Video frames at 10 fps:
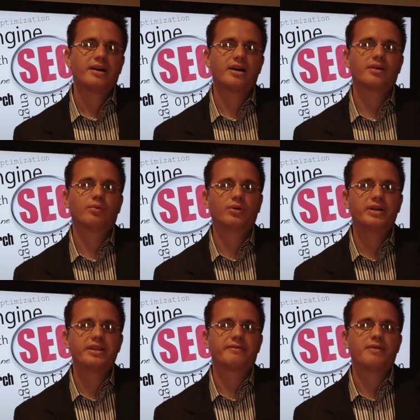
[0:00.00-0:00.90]
uh, really
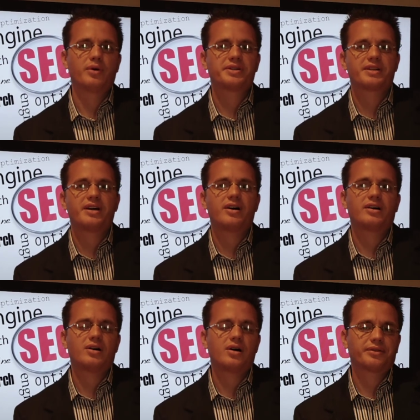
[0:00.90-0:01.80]
that focus on, on
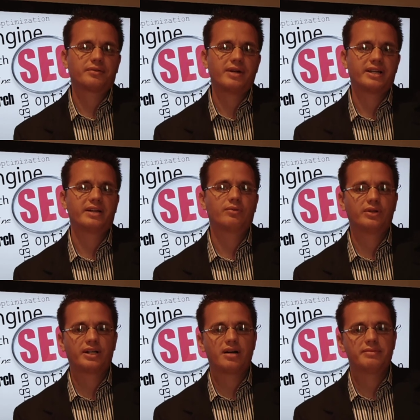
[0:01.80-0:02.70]
author ranking
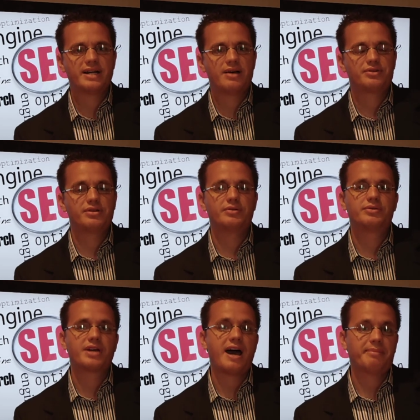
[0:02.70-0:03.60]
really come down to
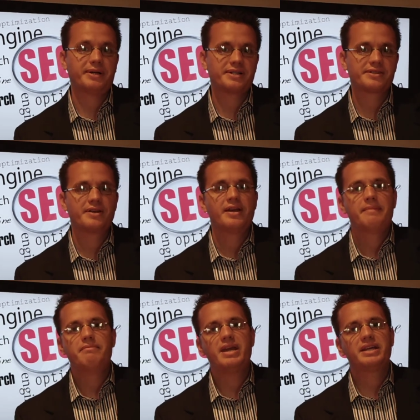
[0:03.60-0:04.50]
topics,
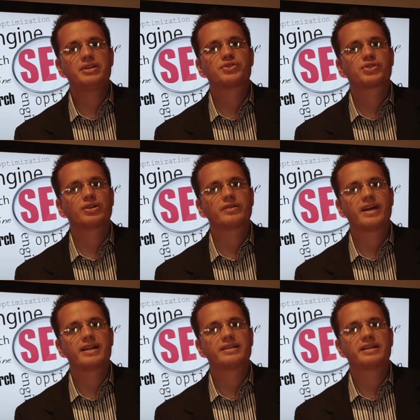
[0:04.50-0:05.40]
making sure
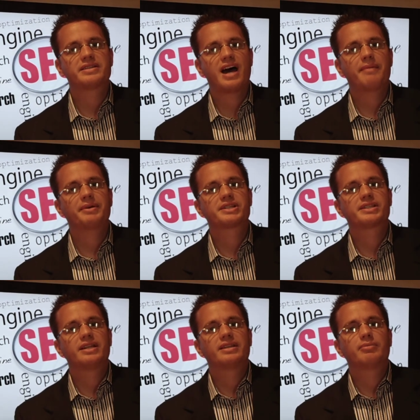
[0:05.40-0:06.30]
that the topics
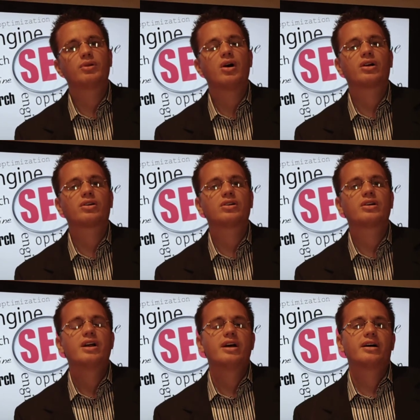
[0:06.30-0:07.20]
that the blogger
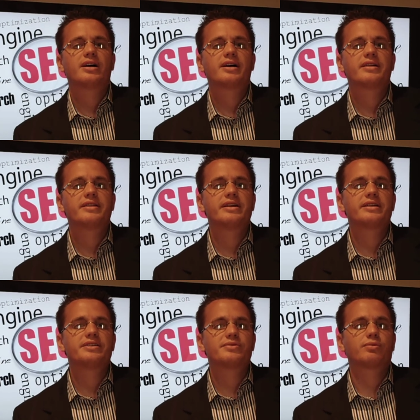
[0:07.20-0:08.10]
uh,
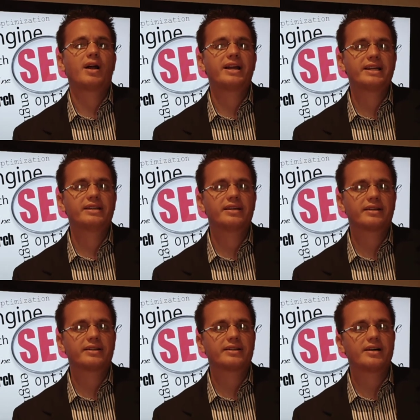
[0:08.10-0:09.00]
that is writing
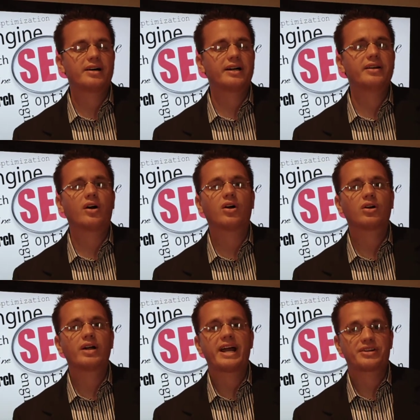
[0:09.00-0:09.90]
uh, on
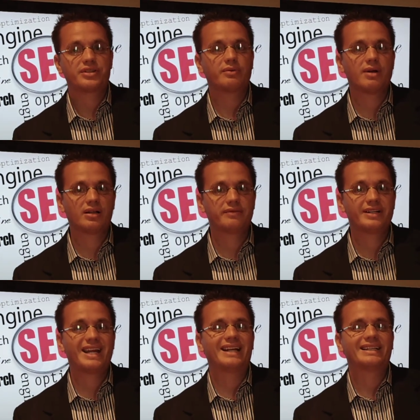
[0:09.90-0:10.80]
are actually relevant
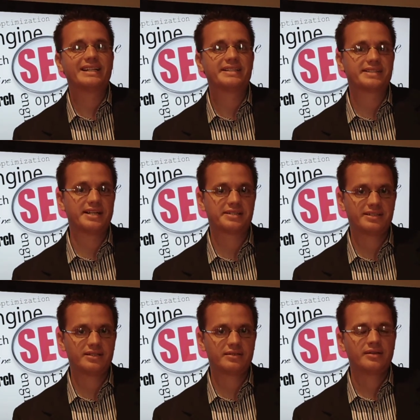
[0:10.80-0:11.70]
and consistent.